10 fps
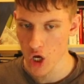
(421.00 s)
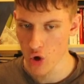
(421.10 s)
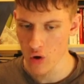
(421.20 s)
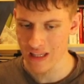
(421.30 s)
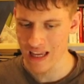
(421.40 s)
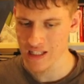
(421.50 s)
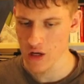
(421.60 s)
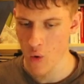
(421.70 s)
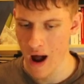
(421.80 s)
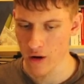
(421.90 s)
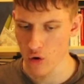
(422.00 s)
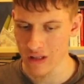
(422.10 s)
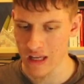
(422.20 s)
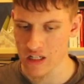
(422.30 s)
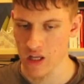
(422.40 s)
rook takes d1,
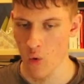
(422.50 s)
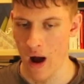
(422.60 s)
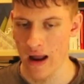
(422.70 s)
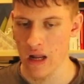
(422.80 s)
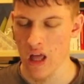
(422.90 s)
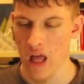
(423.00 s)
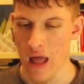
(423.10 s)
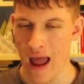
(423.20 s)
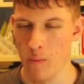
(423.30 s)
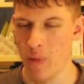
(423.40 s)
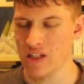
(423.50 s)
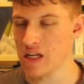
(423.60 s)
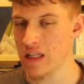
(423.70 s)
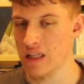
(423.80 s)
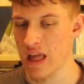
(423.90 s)
rook takes d1, and
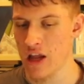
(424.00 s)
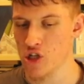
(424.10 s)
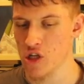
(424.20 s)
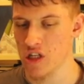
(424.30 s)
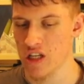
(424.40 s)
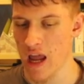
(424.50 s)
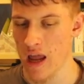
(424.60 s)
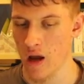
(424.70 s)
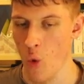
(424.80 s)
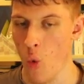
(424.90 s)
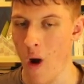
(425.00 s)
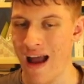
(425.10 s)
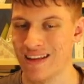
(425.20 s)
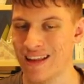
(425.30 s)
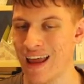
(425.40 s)
basically the engine is saying
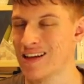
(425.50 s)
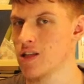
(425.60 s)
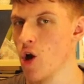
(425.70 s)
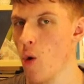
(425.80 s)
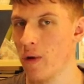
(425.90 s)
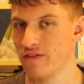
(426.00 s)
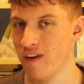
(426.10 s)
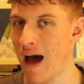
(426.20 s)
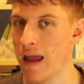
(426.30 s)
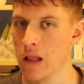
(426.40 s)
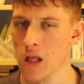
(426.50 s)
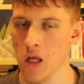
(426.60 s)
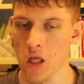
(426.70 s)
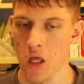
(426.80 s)
white takes the open file,